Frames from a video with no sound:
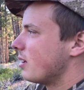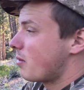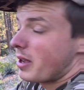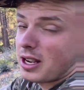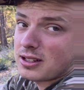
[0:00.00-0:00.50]

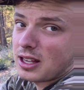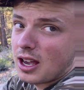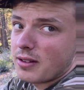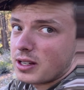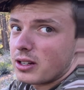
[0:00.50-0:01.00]
We actually
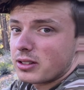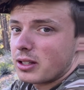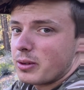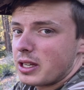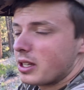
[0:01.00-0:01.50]
have elk that
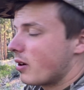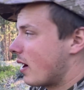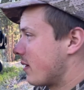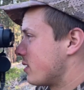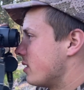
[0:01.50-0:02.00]
we can go
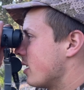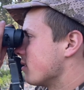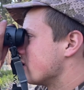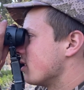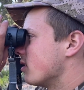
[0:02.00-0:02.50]
after now,
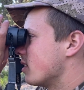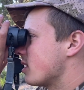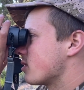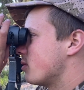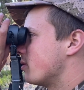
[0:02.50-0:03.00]
so that's
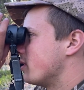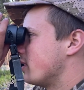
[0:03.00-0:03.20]
cool.